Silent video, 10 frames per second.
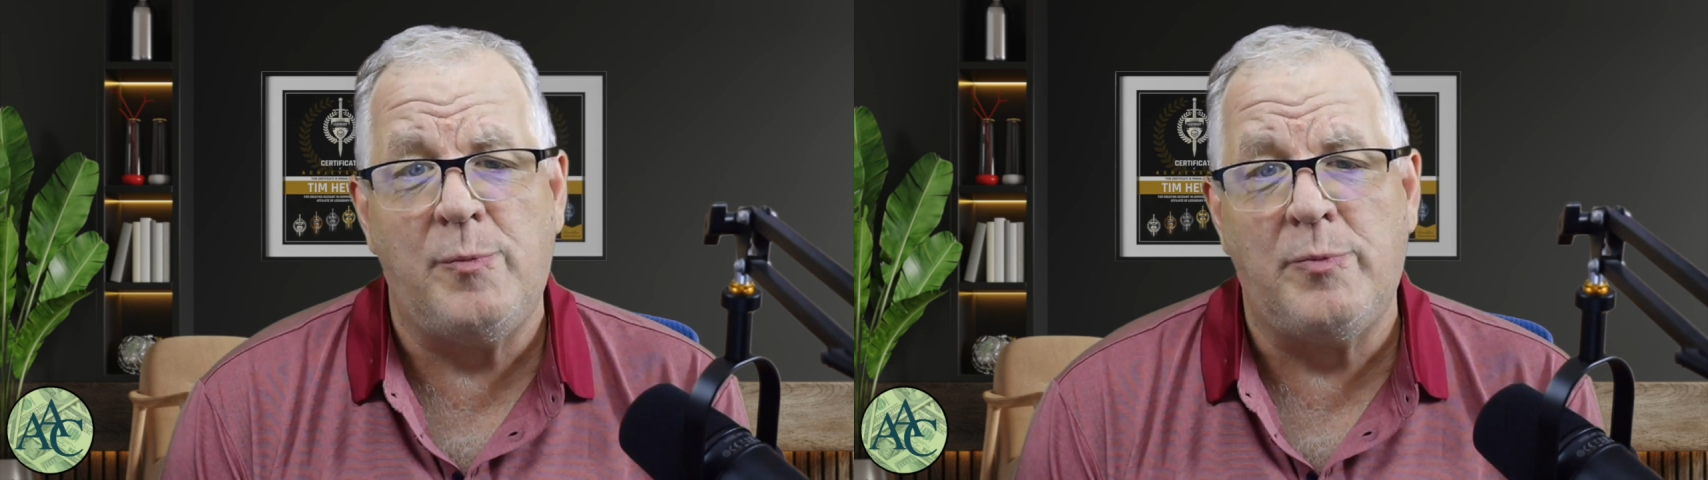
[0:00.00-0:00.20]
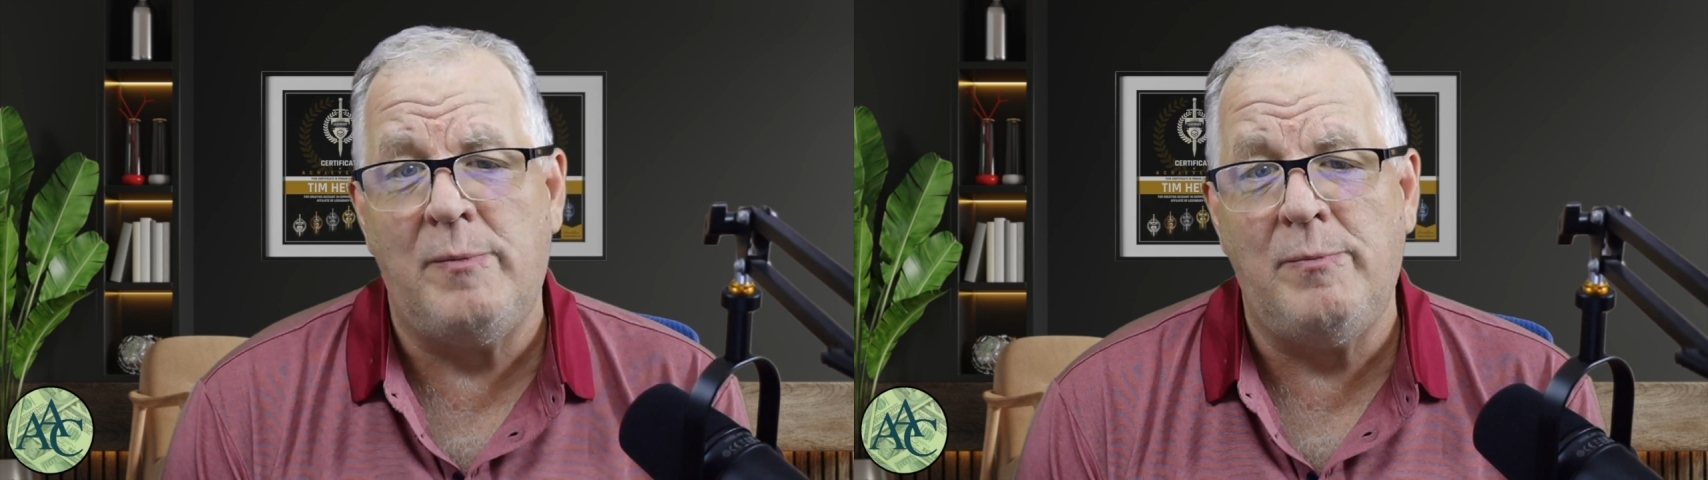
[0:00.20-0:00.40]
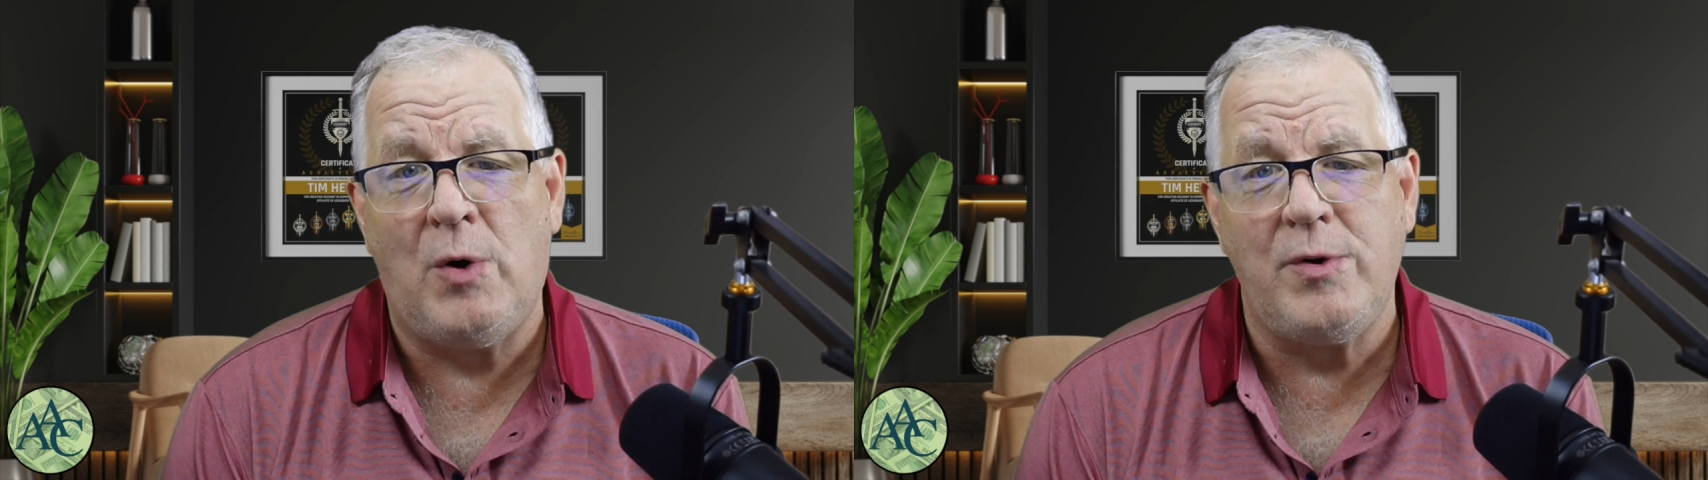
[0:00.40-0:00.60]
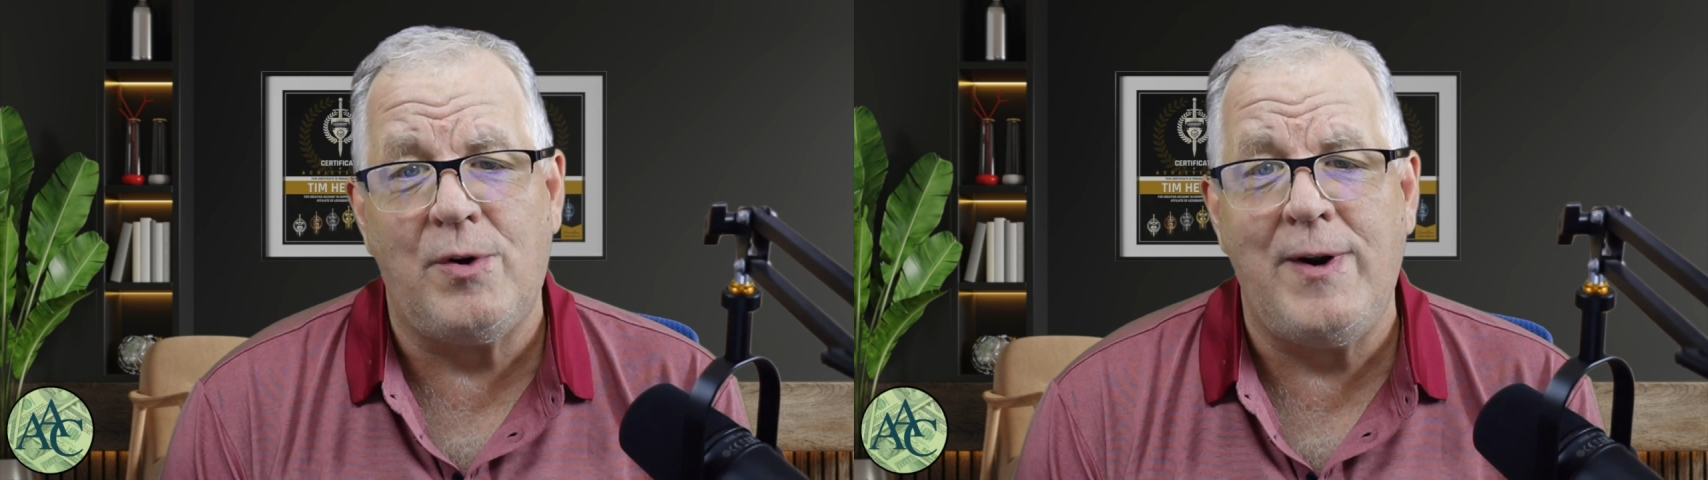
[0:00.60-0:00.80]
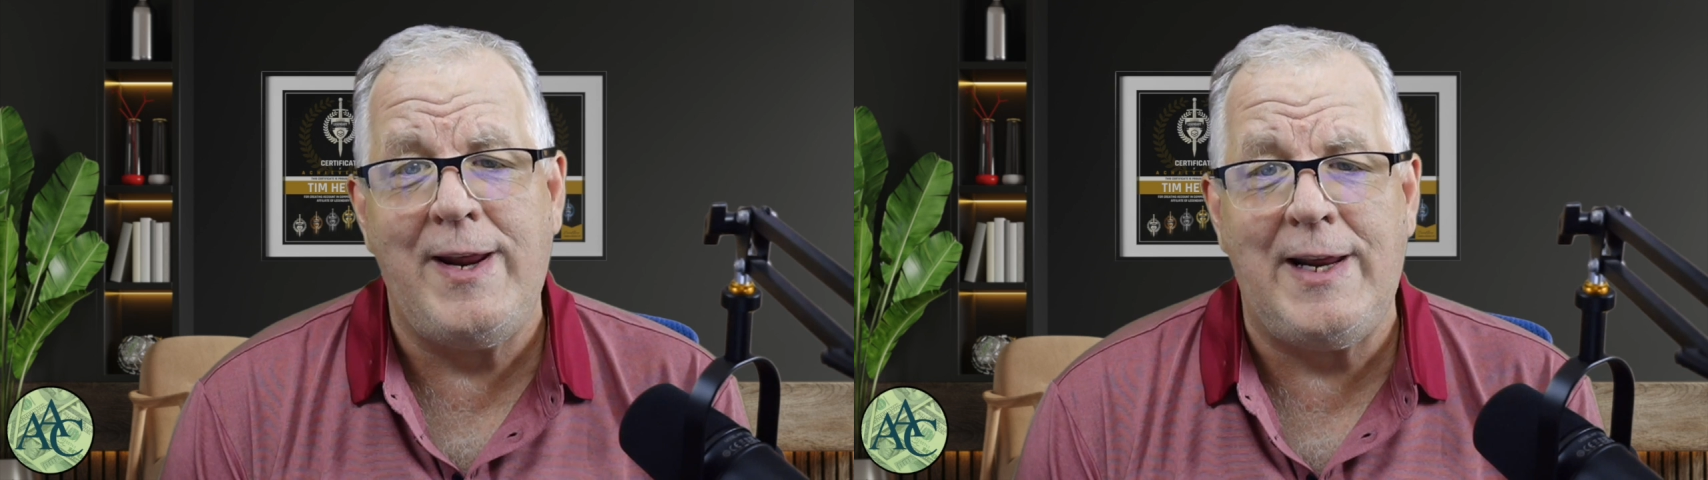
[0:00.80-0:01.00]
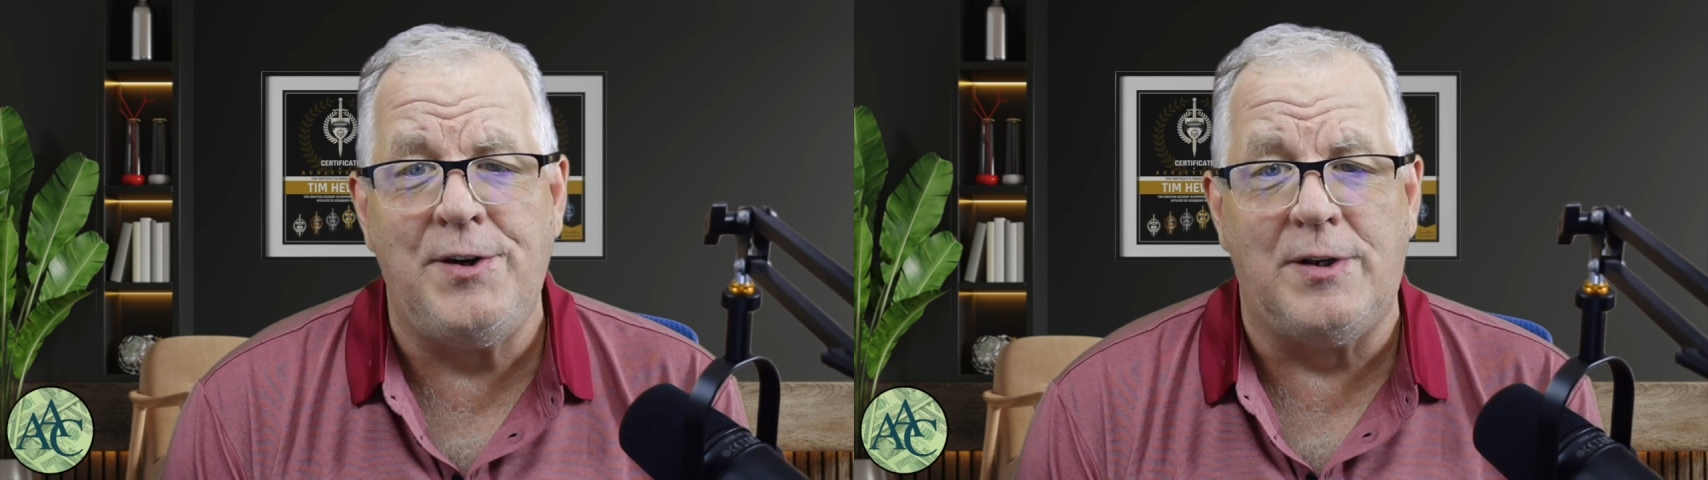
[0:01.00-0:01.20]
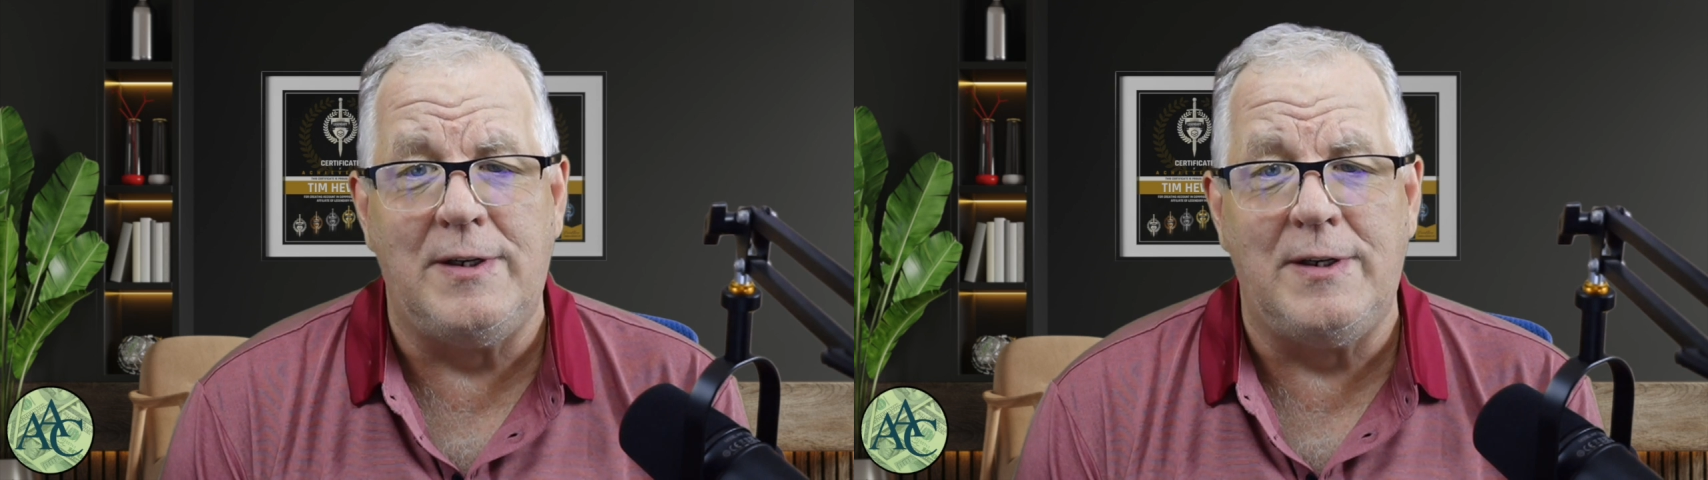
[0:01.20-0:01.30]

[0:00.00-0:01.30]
promote your handle